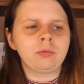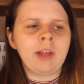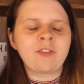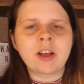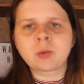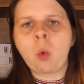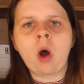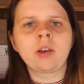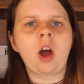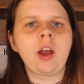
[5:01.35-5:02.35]
If there's
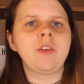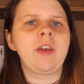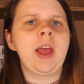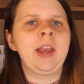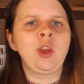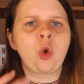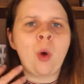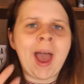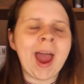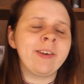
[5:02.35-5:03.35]
one kind of in
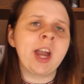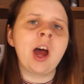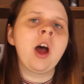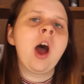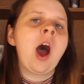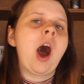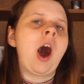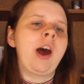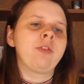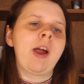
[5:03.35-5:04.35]
your area, I'd